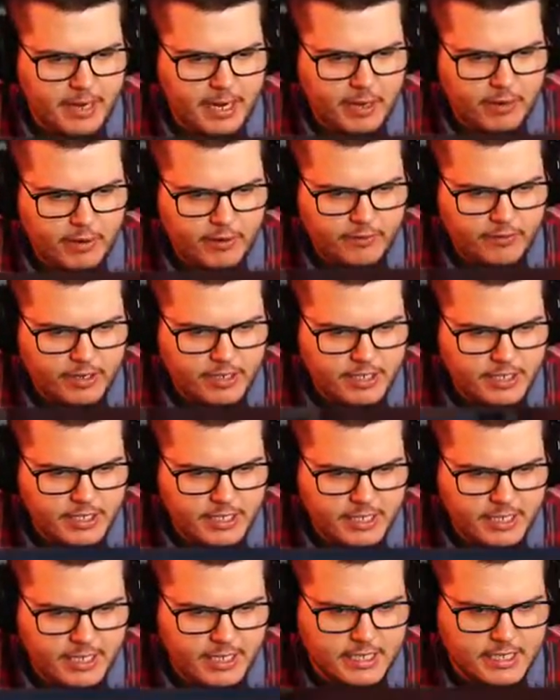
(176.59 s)
However, it
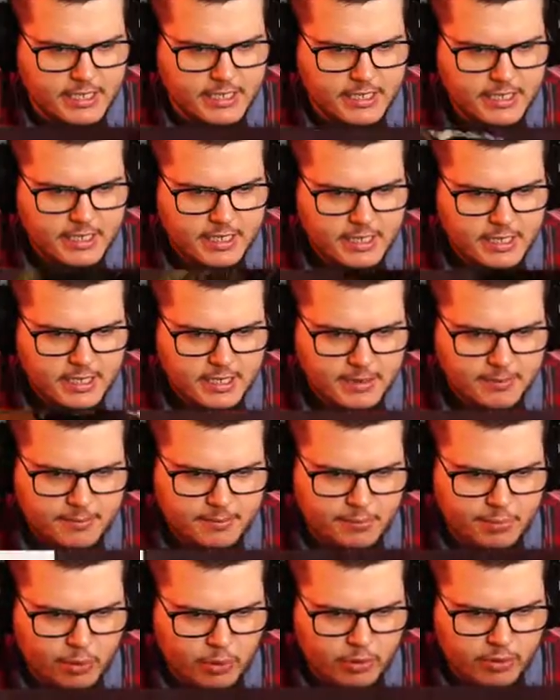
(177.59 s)
just gets
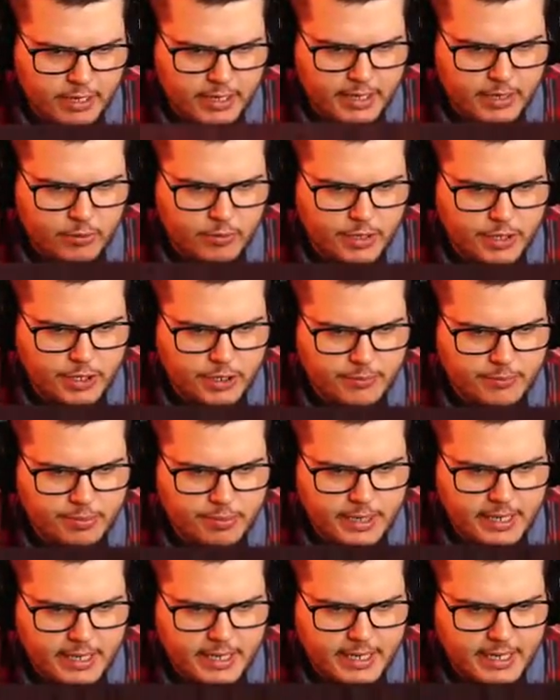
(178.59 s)
boring when you're
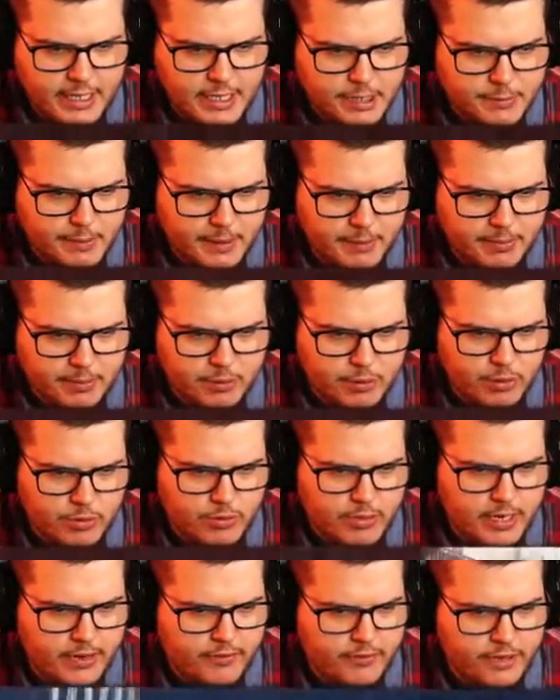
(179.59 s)
playing against people
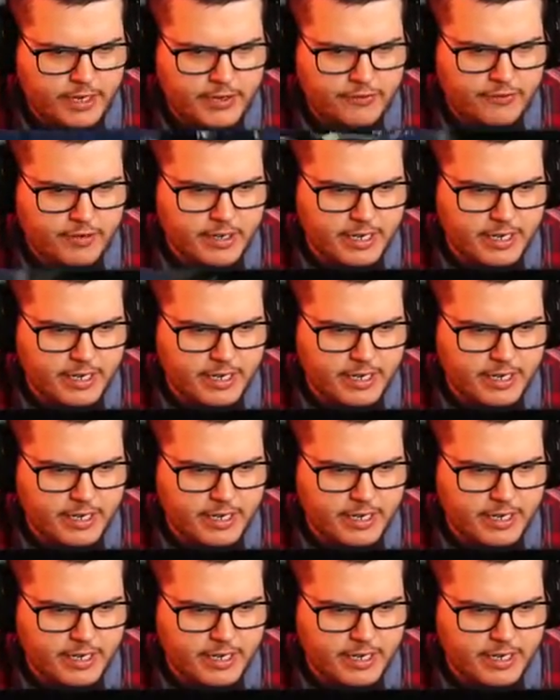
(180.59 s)
who never even,